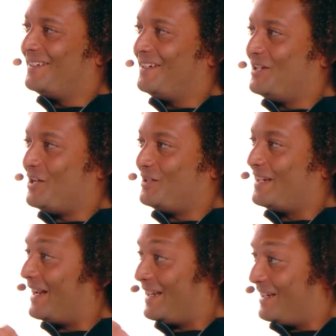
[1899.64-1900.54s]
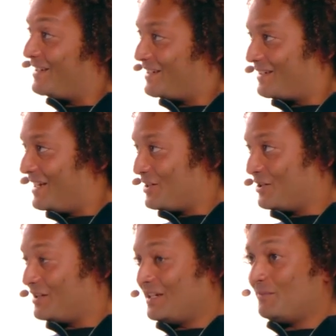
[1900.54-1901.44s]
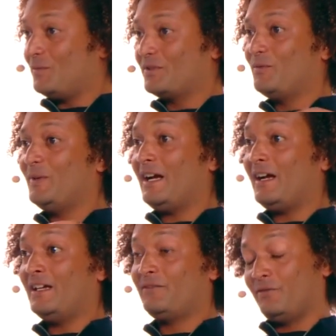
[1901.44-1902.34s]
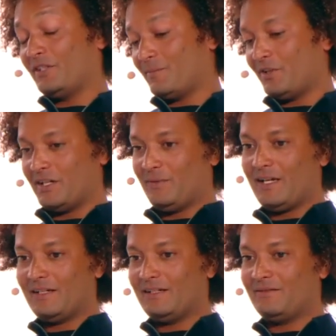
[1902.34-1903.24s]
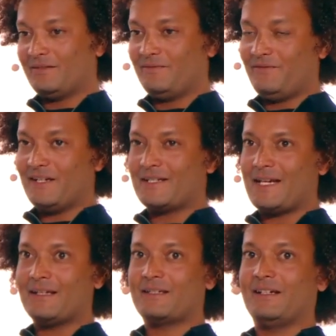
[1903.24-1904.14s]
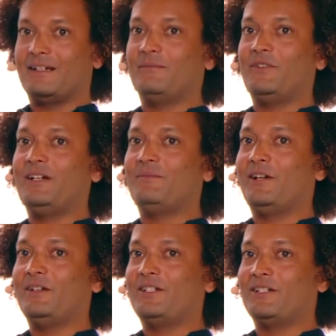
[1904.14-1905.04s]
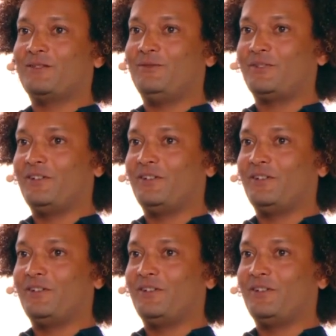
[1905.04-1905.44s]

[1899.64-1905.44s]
you know, to get kids interested. But so we hired for this project, we had a fantastic marine biologist called